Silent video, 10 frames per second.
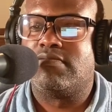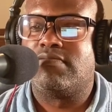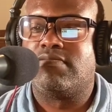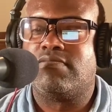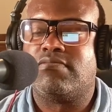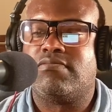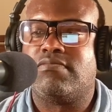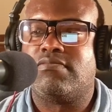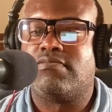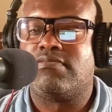
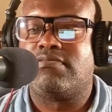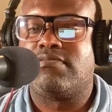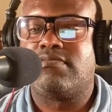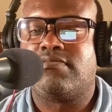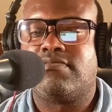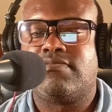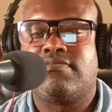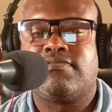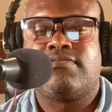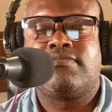
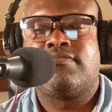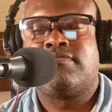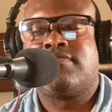[no speech]